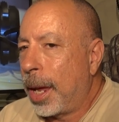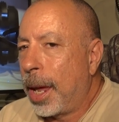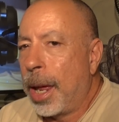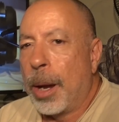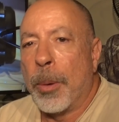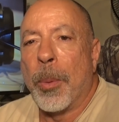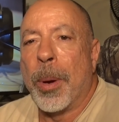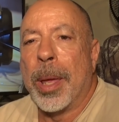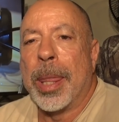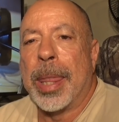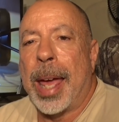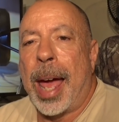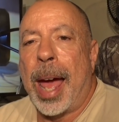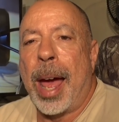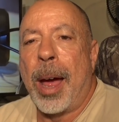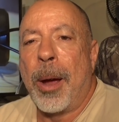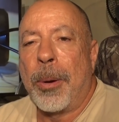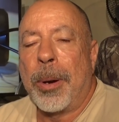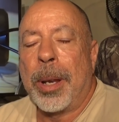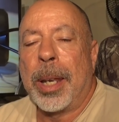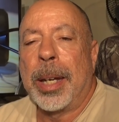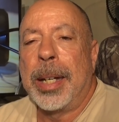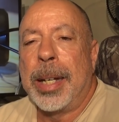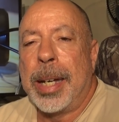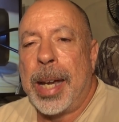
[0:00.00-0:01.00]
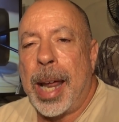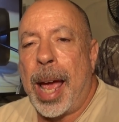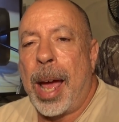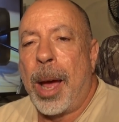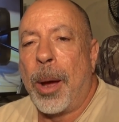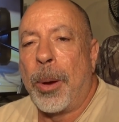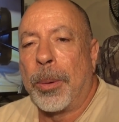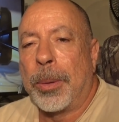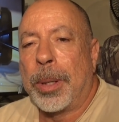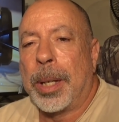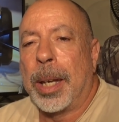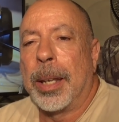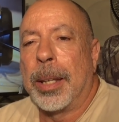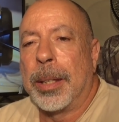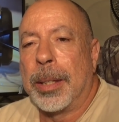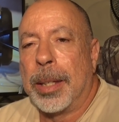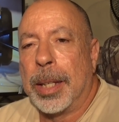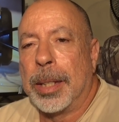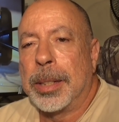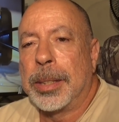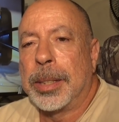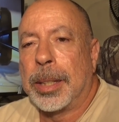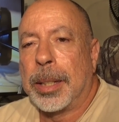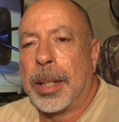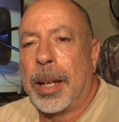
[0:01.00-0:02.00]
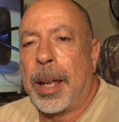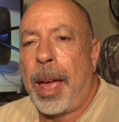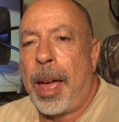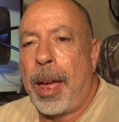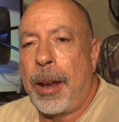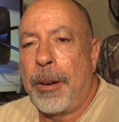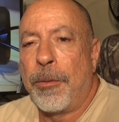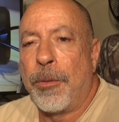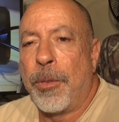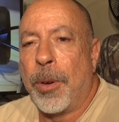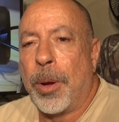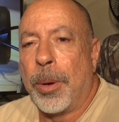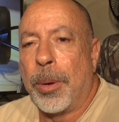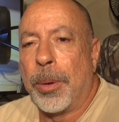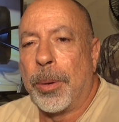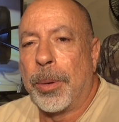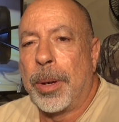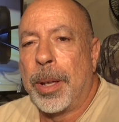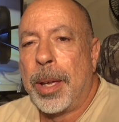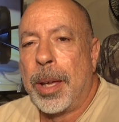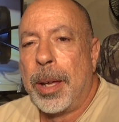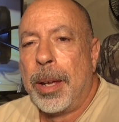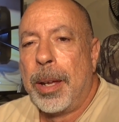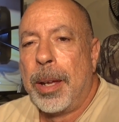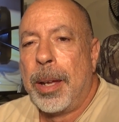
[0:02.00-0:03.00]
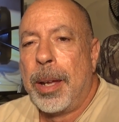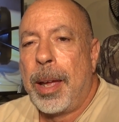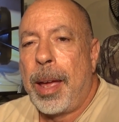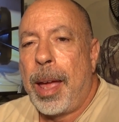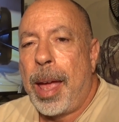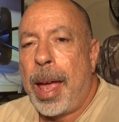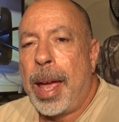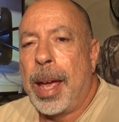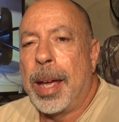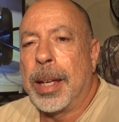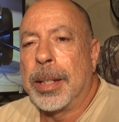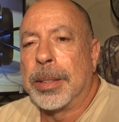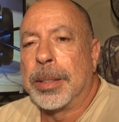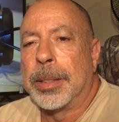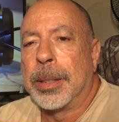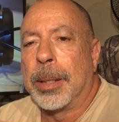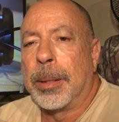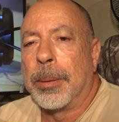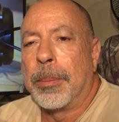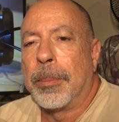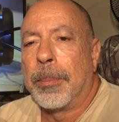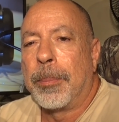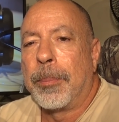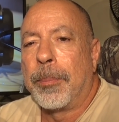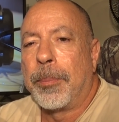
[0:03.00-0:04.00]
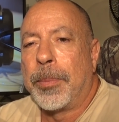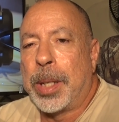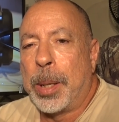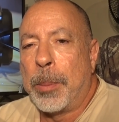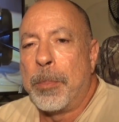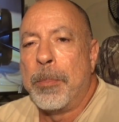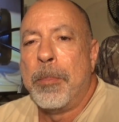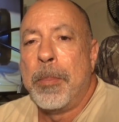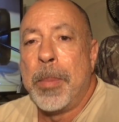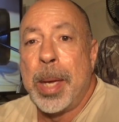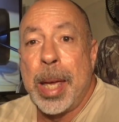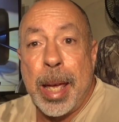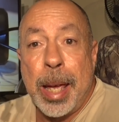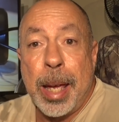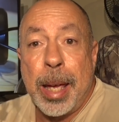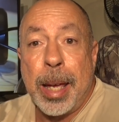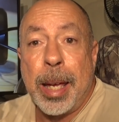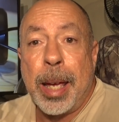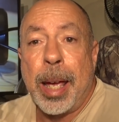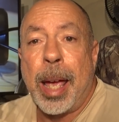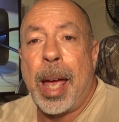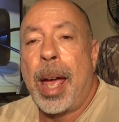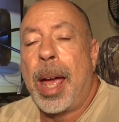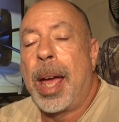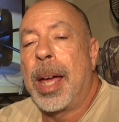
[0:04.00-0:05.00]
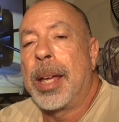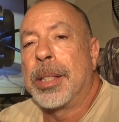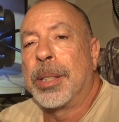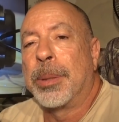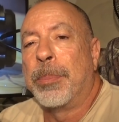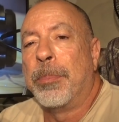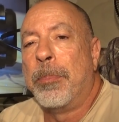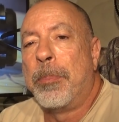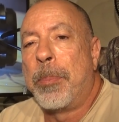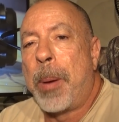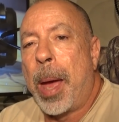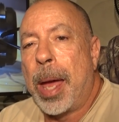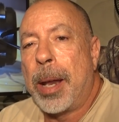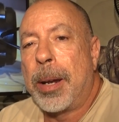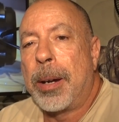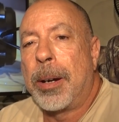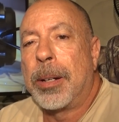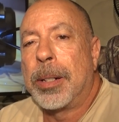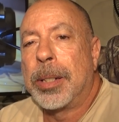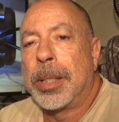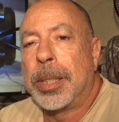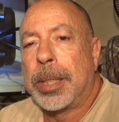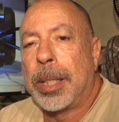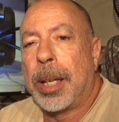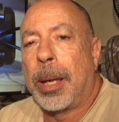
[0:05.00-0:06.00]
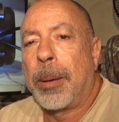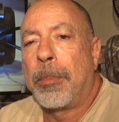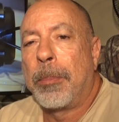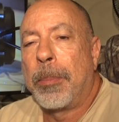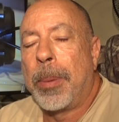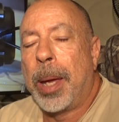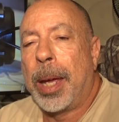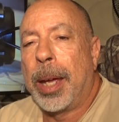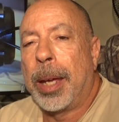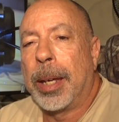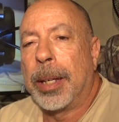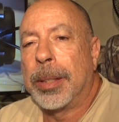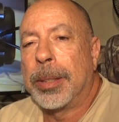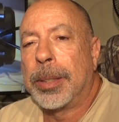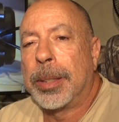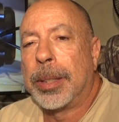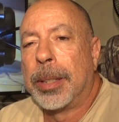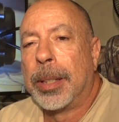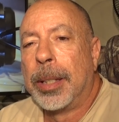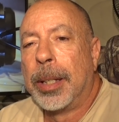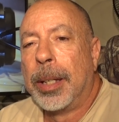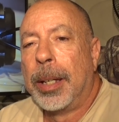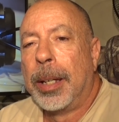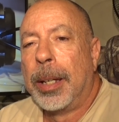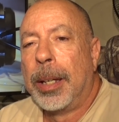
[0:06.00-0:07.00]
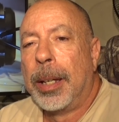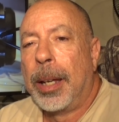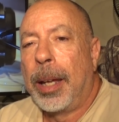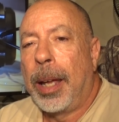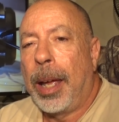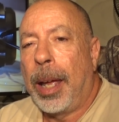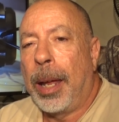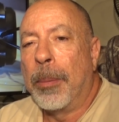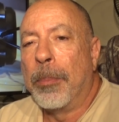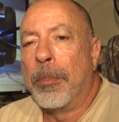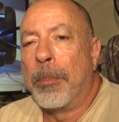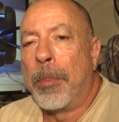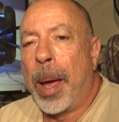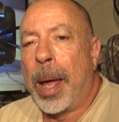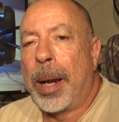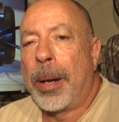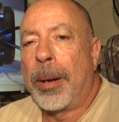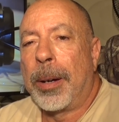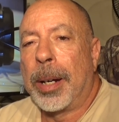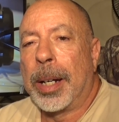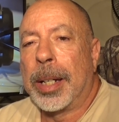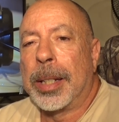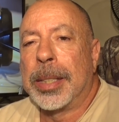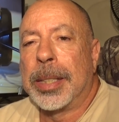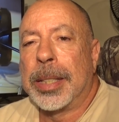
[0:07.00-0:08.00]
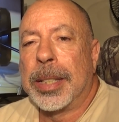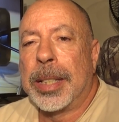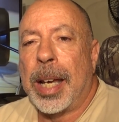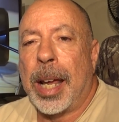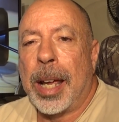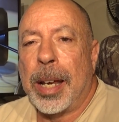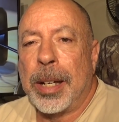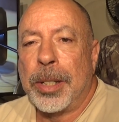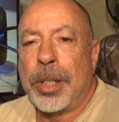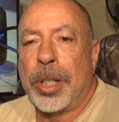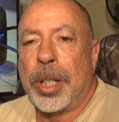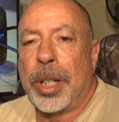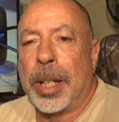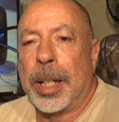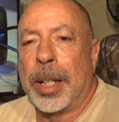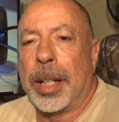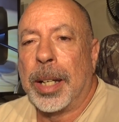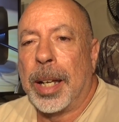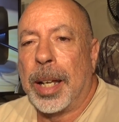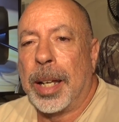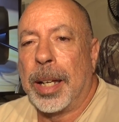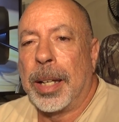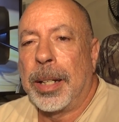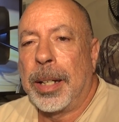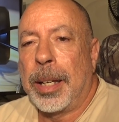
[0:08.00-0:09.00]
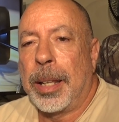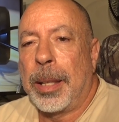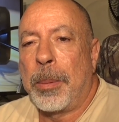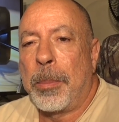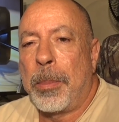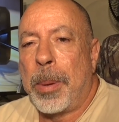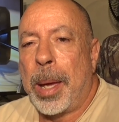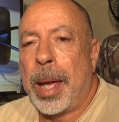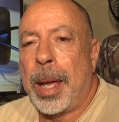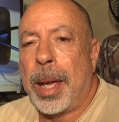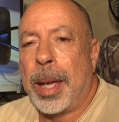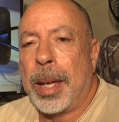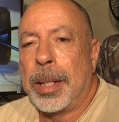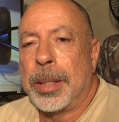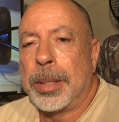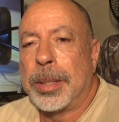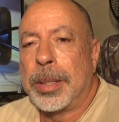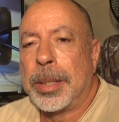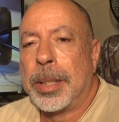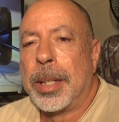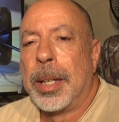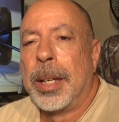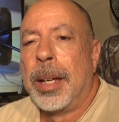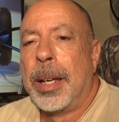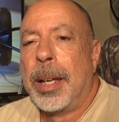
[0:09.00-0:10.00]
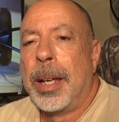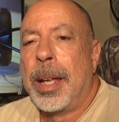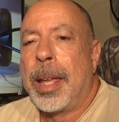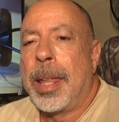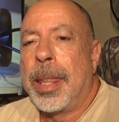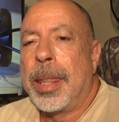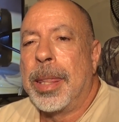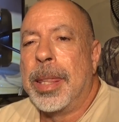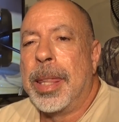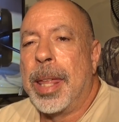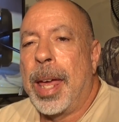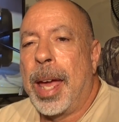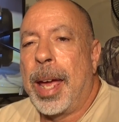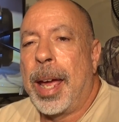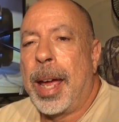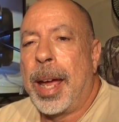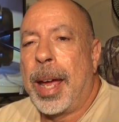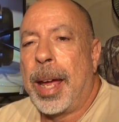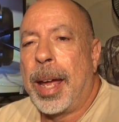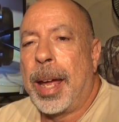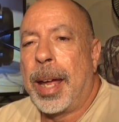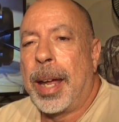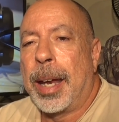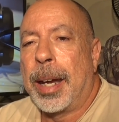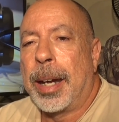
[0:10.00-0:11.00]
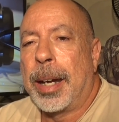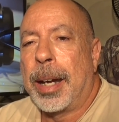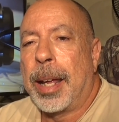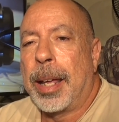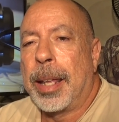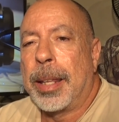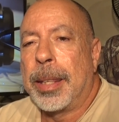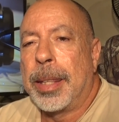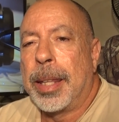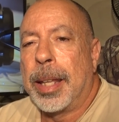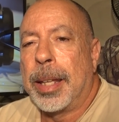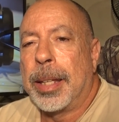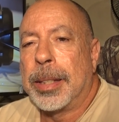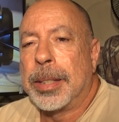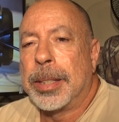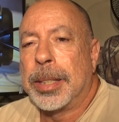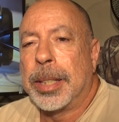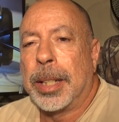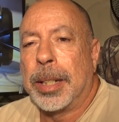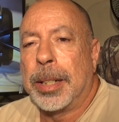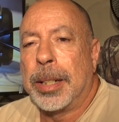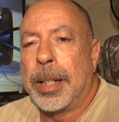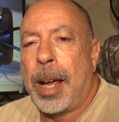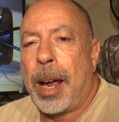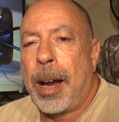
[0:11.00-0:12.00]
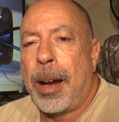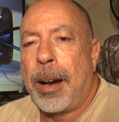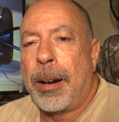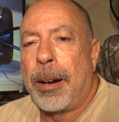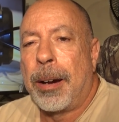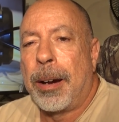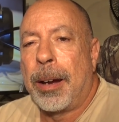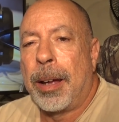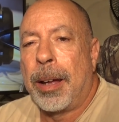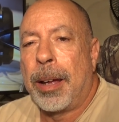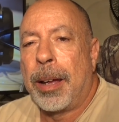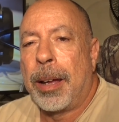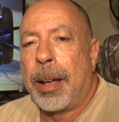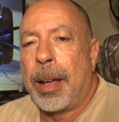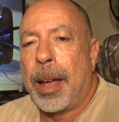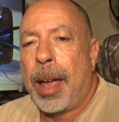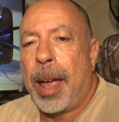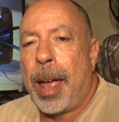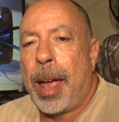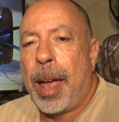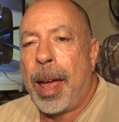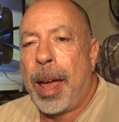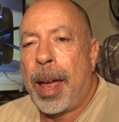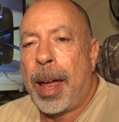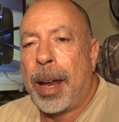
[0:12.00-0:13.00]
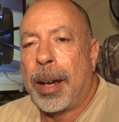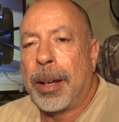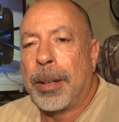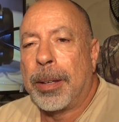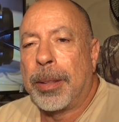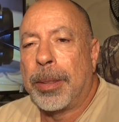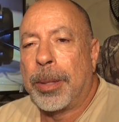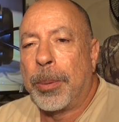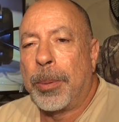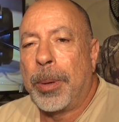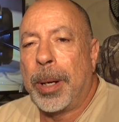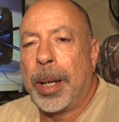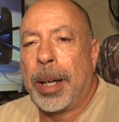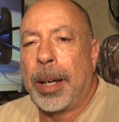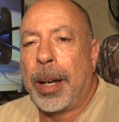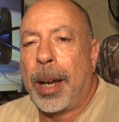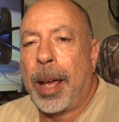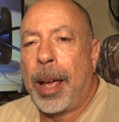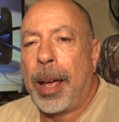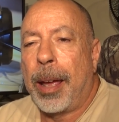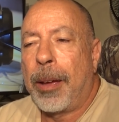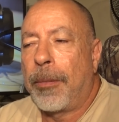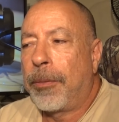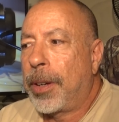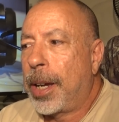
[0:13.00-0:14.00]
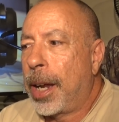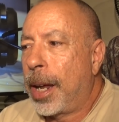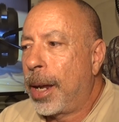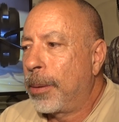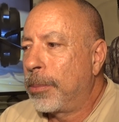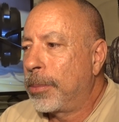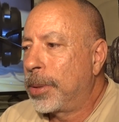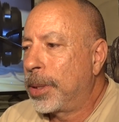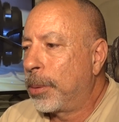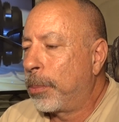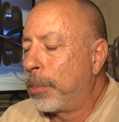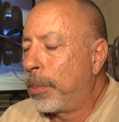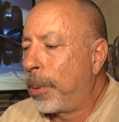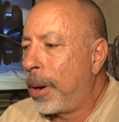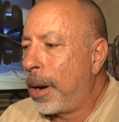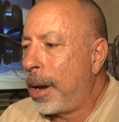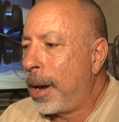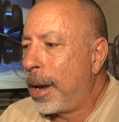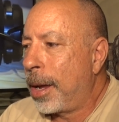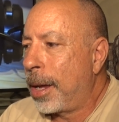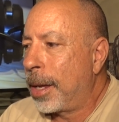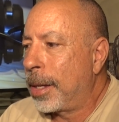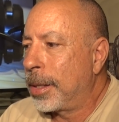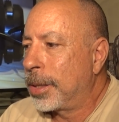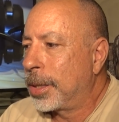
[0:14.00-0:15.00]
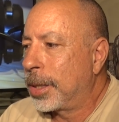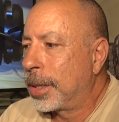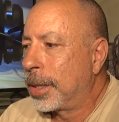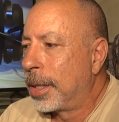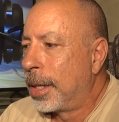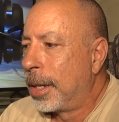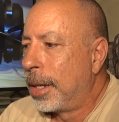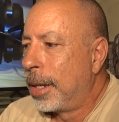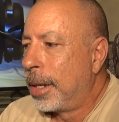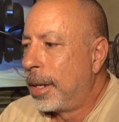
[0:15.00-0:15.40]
and without a doubt, this headphone has, to me, has better sub bass and better extension into the bass than the Sundara at 3.5 times the price.